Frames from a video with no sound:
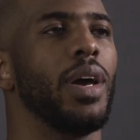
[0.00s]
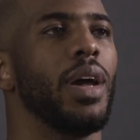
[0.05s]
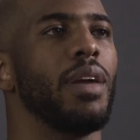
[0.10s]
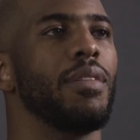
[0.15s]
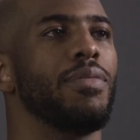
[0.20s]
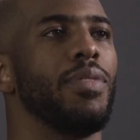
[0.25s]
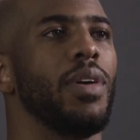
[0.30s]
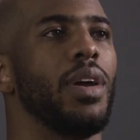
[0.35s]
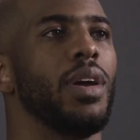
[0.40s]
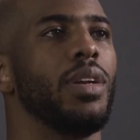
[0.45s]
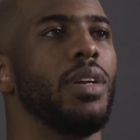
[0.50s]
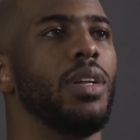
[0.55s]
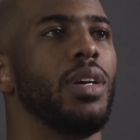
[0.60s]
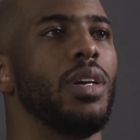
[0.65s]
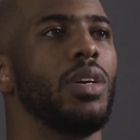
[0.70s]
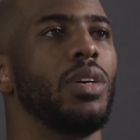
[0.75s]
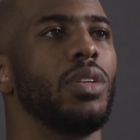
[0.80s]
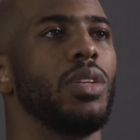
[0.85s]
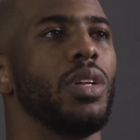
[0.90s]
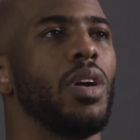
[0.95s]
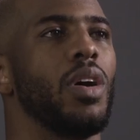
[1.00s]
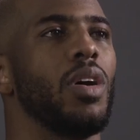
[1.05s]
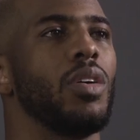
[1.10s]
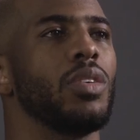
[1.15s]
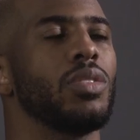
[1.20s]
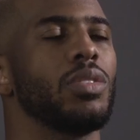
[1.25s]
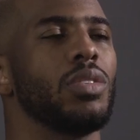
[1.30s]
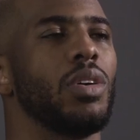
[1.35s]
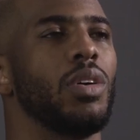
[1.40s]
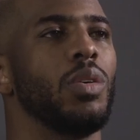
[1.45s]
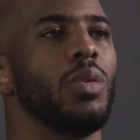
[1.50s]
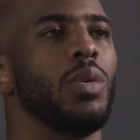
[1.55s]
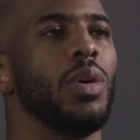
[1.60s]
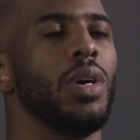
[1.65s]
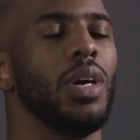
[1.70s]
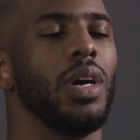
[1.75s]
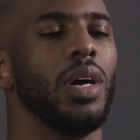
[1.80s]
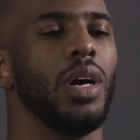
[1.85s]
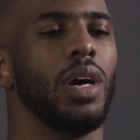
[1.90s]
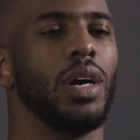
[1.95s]
got a fair deal. And also,
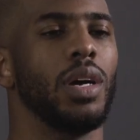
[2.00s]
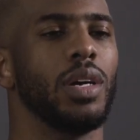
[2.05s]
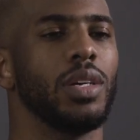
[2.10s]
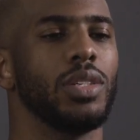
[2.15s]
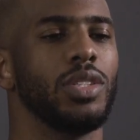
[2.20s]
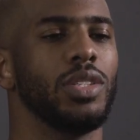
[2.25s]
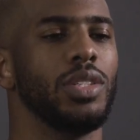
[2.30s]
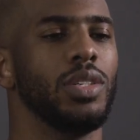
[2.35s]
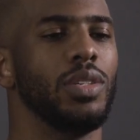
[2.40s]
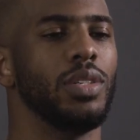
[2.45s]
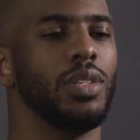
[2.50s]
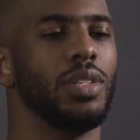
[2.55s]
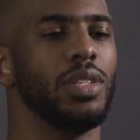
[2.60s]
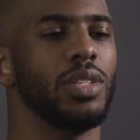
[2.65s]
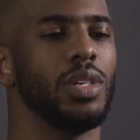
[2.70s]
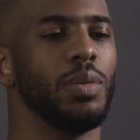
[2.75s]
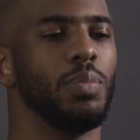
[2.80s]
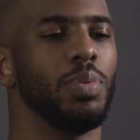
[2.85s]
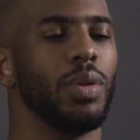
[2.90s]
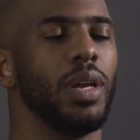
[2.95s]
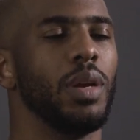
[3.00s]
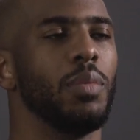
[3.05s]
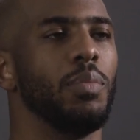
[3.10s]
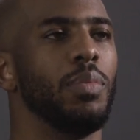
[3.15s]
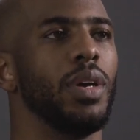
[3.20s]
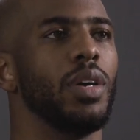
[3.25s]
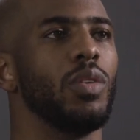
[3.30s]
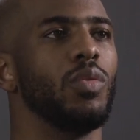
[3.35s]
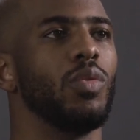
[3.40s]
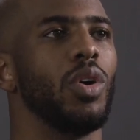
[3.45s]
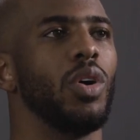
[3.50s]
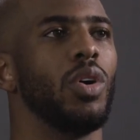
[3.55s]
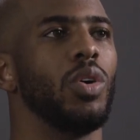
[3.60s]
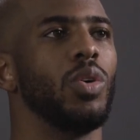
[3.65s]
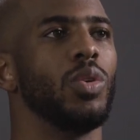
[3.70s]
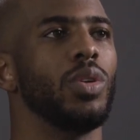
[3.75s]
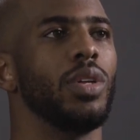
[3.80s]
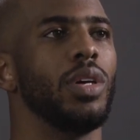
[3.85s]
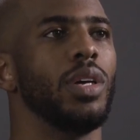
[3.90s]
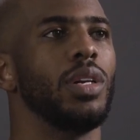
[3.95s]
uh, she, she played a big
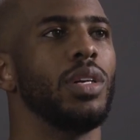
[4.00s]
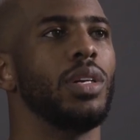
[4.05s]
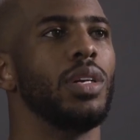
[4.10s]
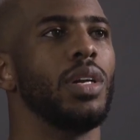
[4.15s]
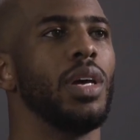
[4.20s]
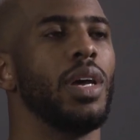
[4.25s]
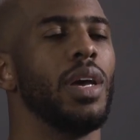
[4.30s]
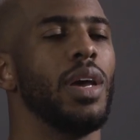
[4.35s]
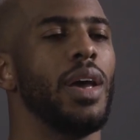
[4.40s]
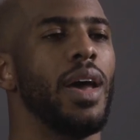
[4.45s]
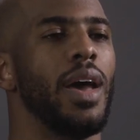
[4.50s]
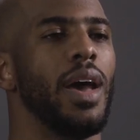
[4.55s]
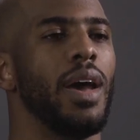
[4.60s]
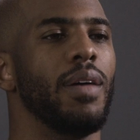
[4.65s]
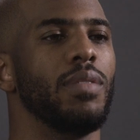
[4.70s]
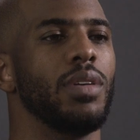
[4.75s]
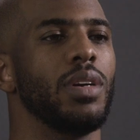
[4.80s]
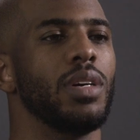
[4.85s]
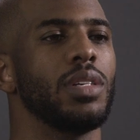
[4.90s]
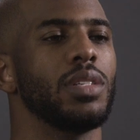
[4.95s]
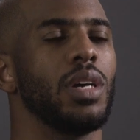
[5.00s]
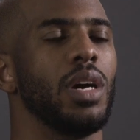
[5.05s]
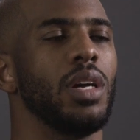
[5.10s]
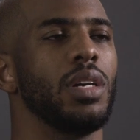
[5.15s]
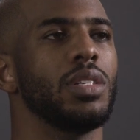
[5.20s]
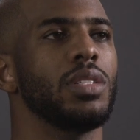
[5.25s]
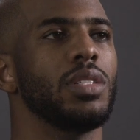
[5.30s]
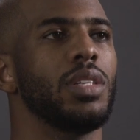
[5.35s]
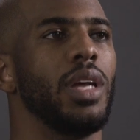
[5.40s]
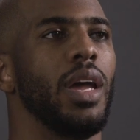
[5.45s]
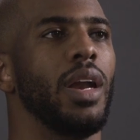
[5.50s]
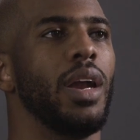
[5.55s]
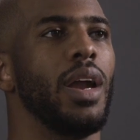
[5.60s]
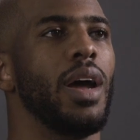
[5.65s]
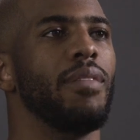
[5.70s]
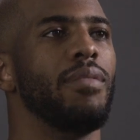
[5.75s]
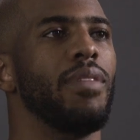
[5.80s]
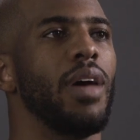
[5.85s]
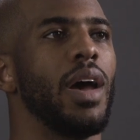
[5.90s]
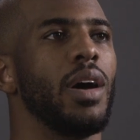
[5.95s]
role in having us understanding
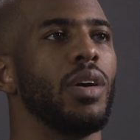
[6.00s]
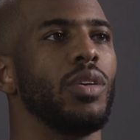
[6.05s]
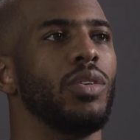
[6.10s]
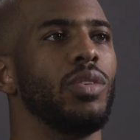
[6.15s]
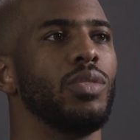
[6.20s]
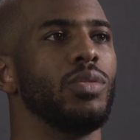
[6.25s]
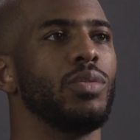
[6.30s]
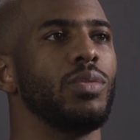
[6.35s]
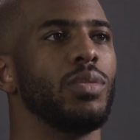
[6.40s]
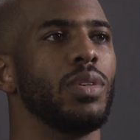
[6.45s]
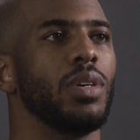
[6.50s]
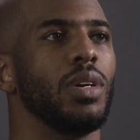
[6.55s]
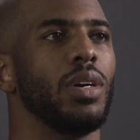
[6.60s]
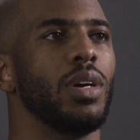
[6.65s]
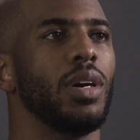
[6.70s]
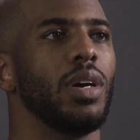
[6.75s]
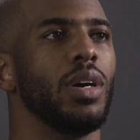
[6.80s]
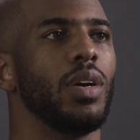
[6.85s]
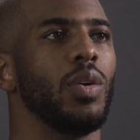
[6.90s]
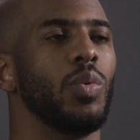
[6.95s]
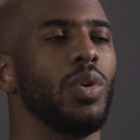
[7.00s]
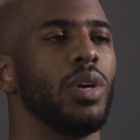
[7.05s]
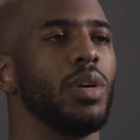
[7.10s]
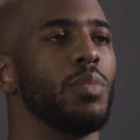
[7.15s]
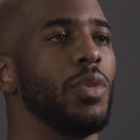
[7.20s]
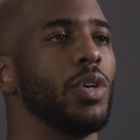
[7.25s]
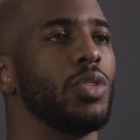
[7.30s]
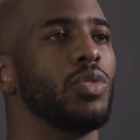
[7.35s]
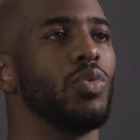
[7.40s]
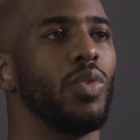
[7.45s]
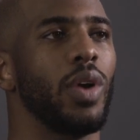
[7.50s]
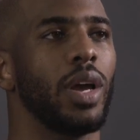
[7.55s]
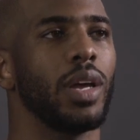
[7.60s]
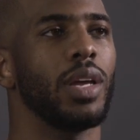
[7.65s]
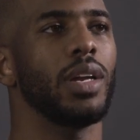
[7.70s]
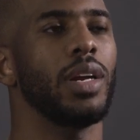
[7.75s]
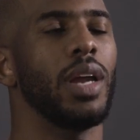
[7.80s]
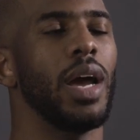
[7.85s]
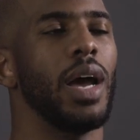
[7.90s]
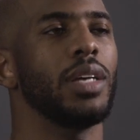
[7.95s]
our value. Uh, we're the most
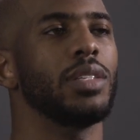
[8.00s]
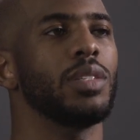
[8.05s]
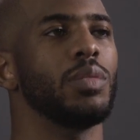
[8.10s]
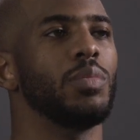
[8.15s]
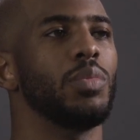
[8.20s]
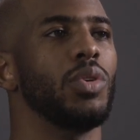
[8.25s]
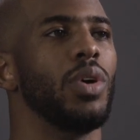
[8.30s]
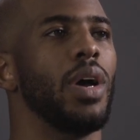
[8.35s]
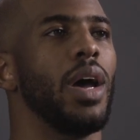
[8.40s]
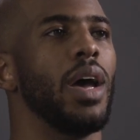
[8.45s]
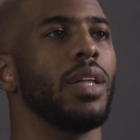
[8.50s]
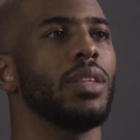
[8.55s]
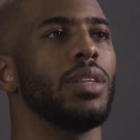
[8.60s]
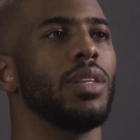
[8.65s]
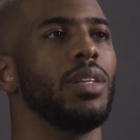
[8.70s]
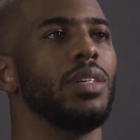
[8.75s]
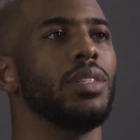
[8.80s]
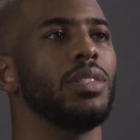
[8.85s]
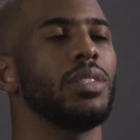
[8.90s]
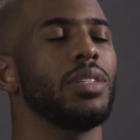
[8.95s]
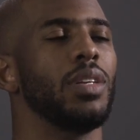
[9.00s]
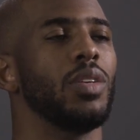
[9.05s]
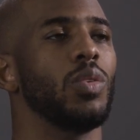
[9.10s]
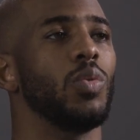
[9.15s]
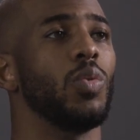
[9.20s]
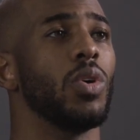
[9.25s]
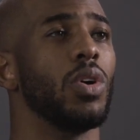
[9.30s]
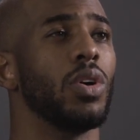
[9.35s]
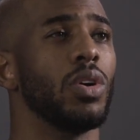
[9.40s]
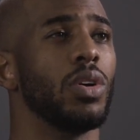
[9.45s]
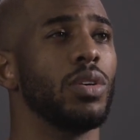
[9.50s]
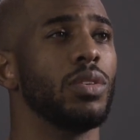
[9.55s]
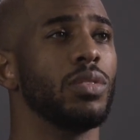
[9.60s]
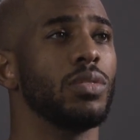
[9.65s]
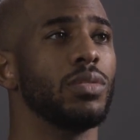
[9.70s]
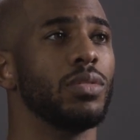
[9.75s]
recognizable athletes in the world.